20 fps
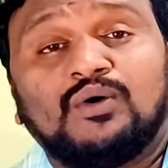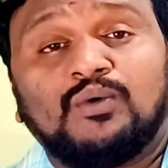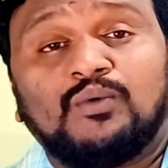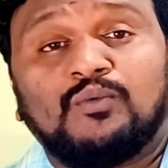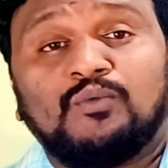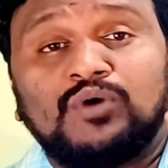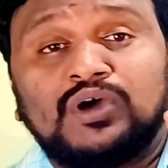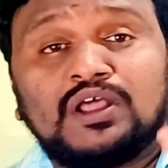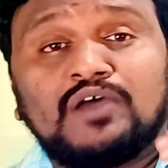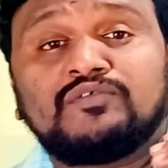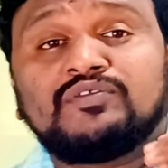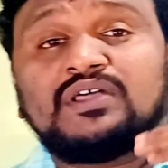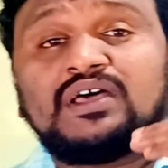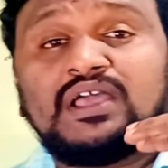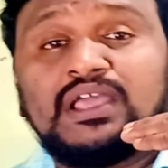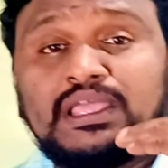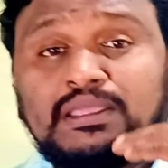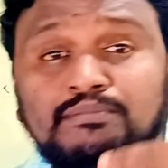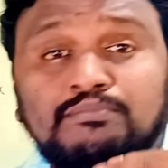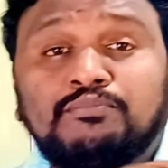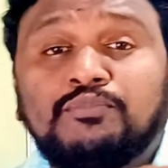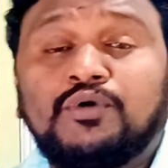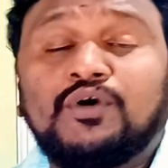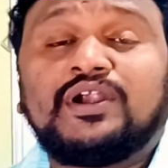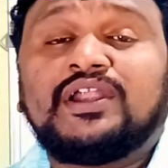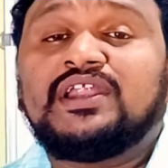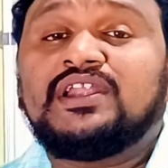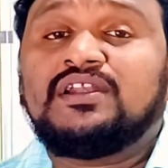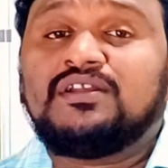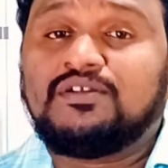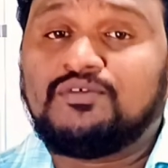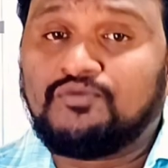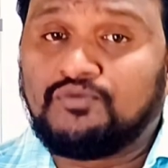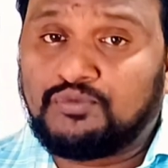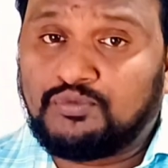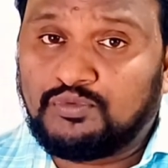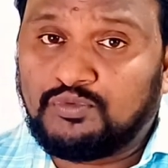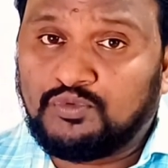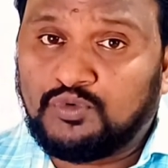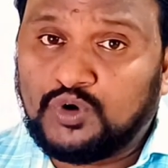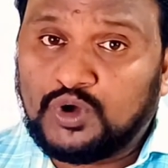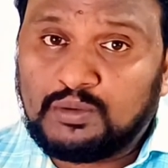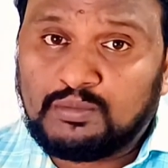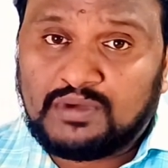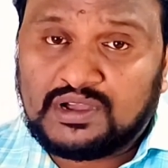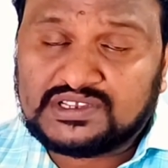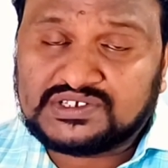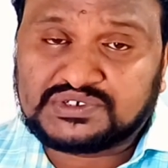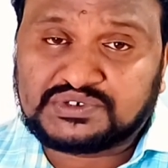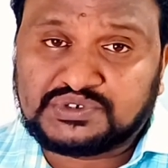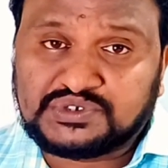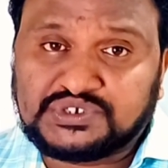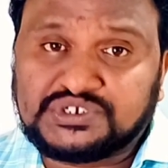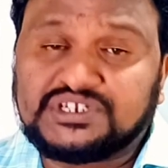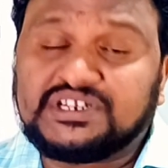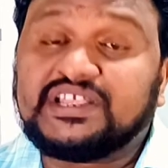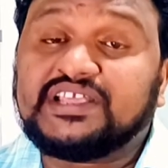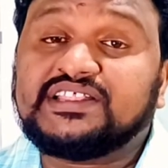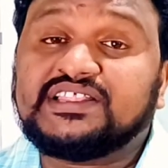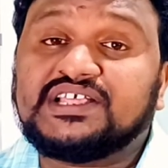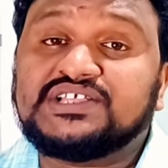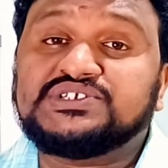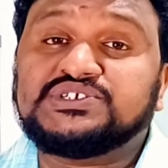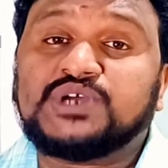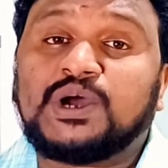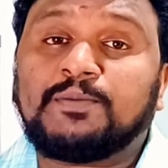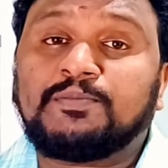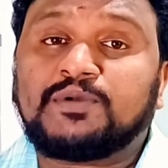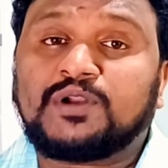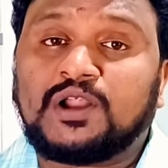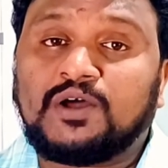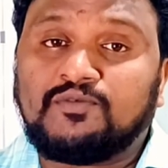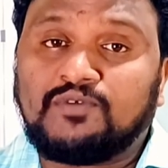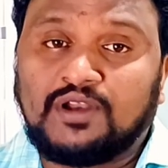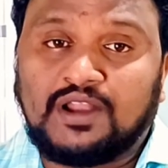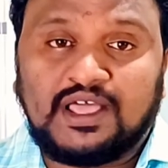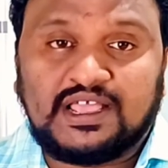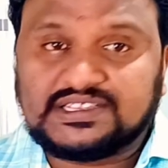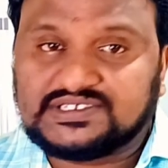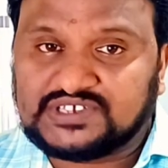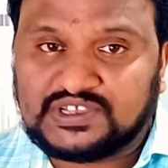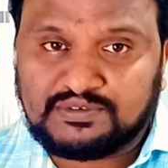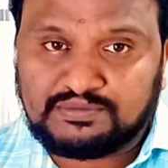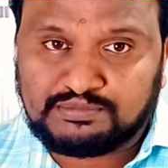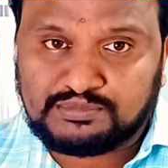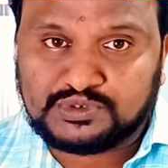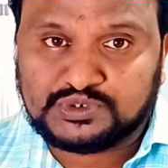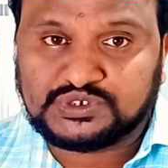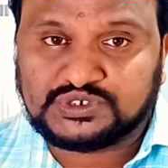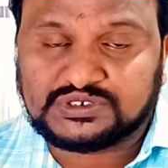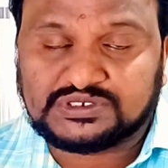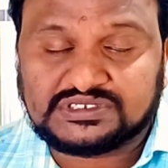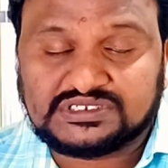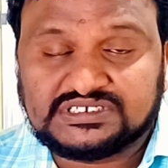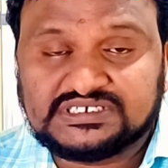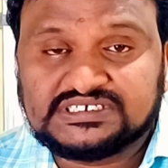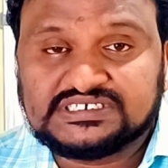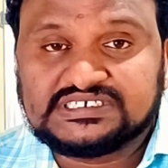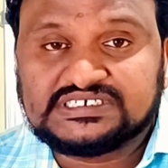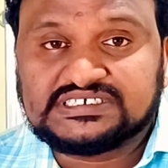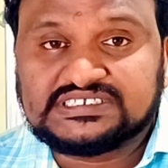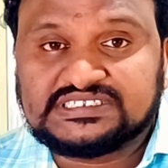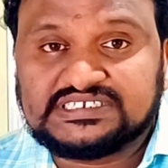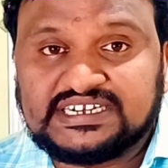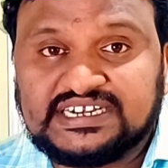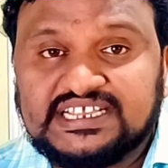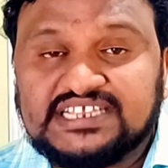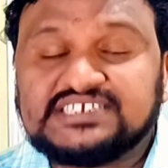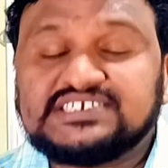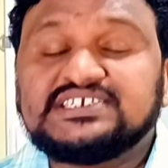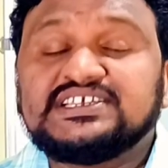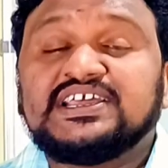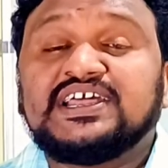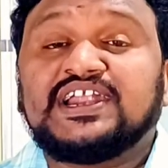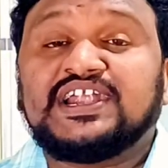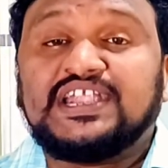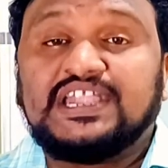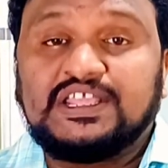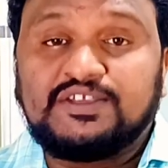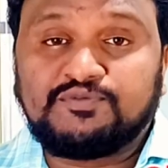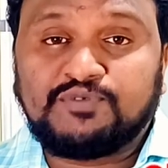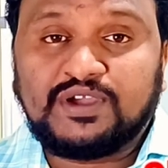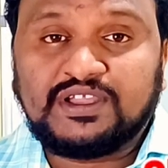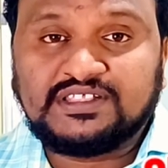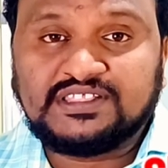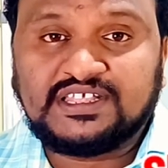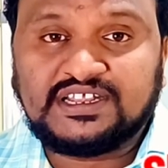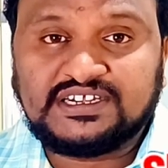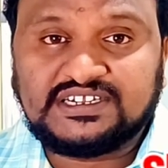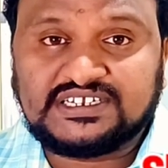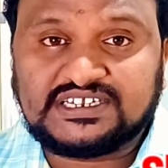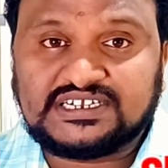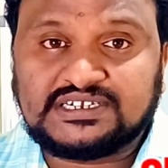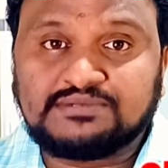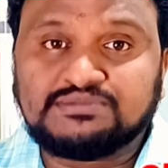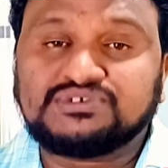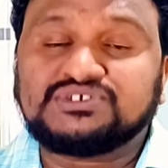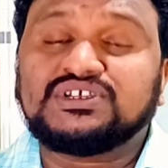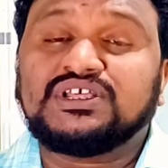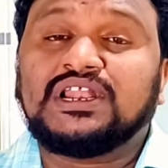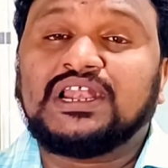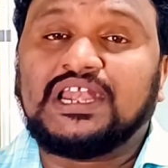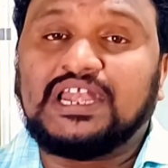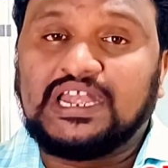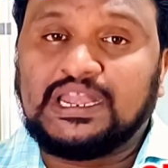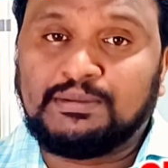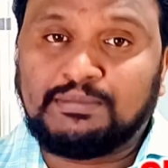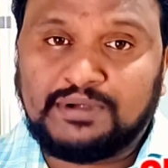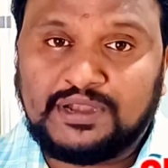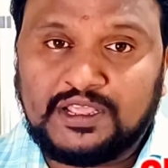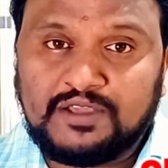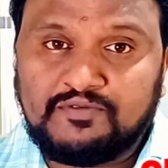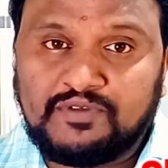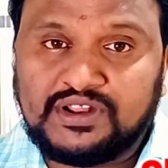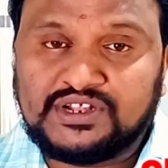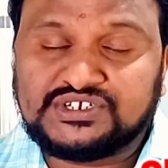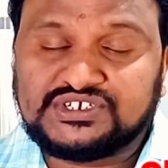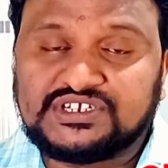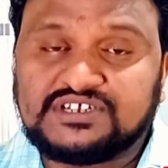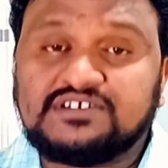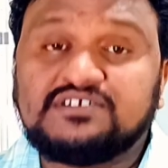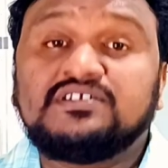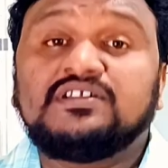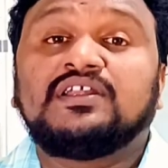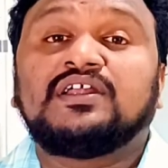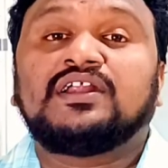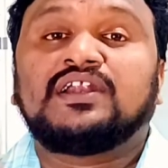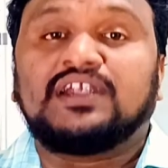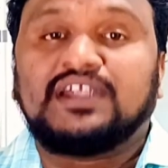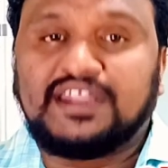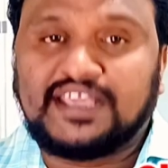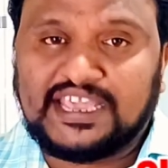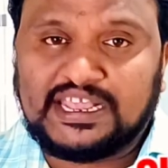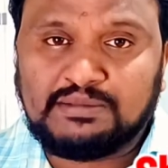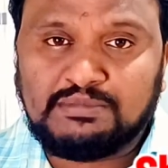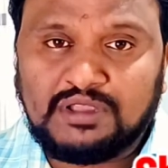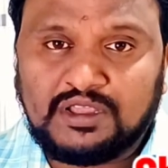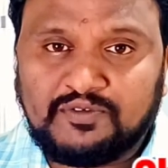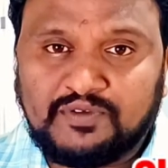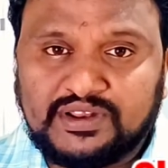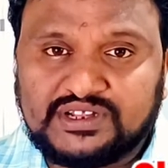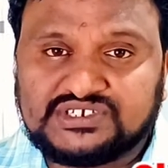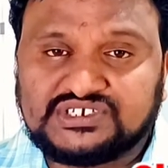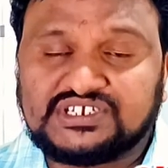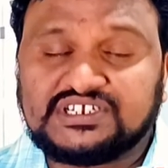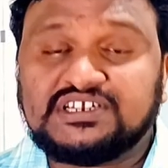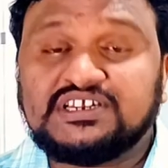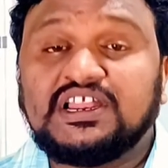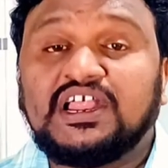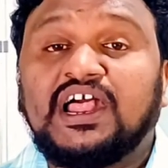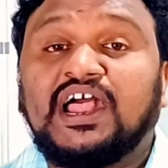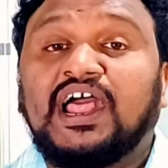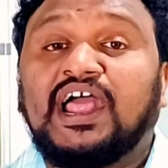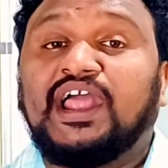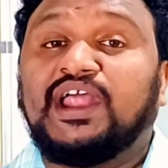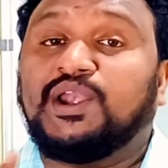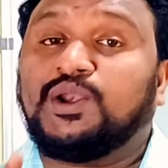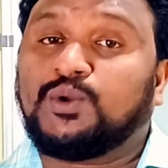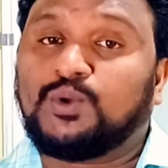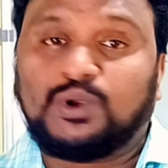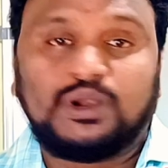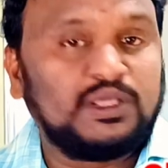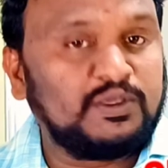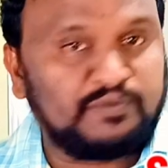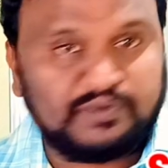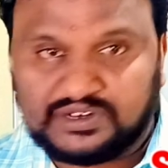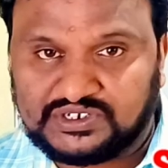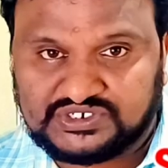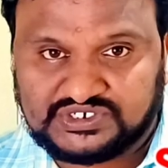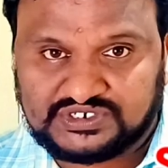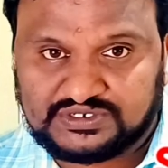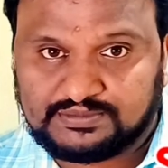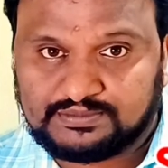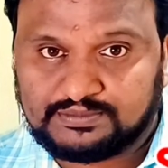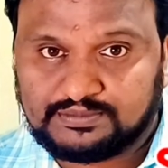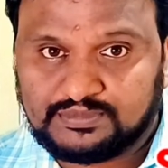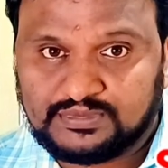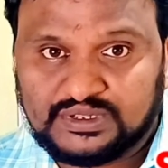one of the important 4 marks question in the chapter of laws of motion, that is define the terms limiting friction, dynamic friction and rolling friction.